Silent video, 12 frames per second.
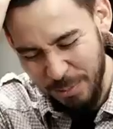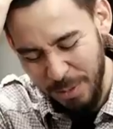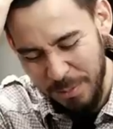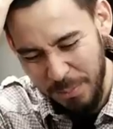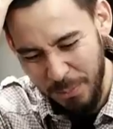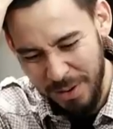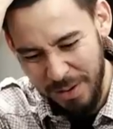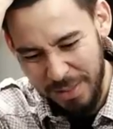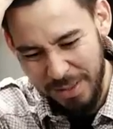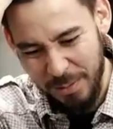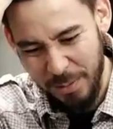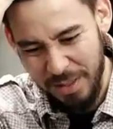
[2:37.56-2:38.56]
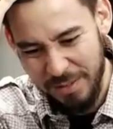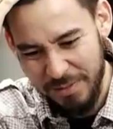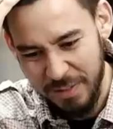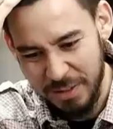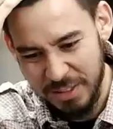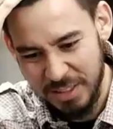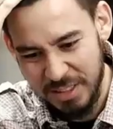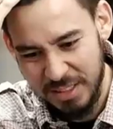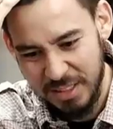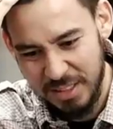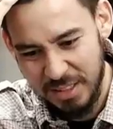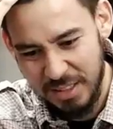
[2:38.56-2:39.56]
at one point, I think one of the
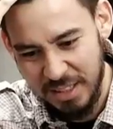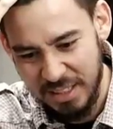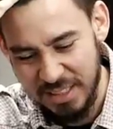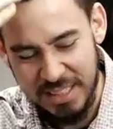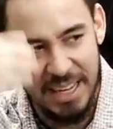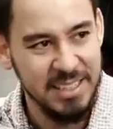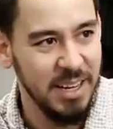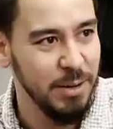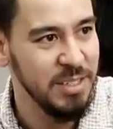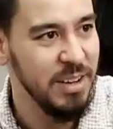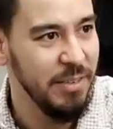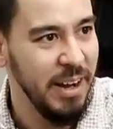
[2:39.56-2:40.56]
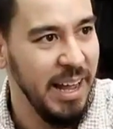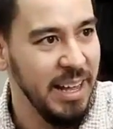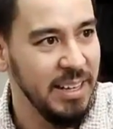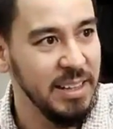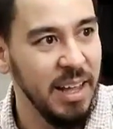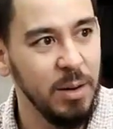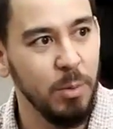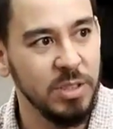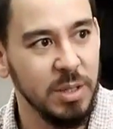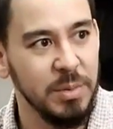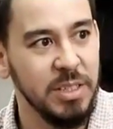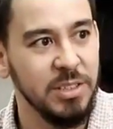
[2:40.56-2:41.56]
first cassettes I was ever handed, like
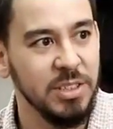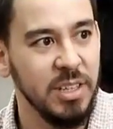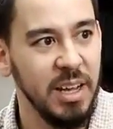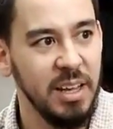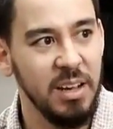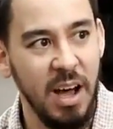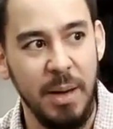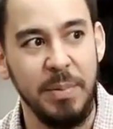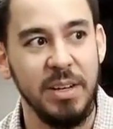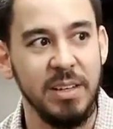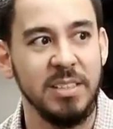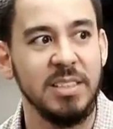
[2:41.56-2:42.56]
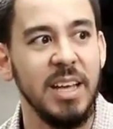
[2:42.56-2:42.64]
where somebody just like copied a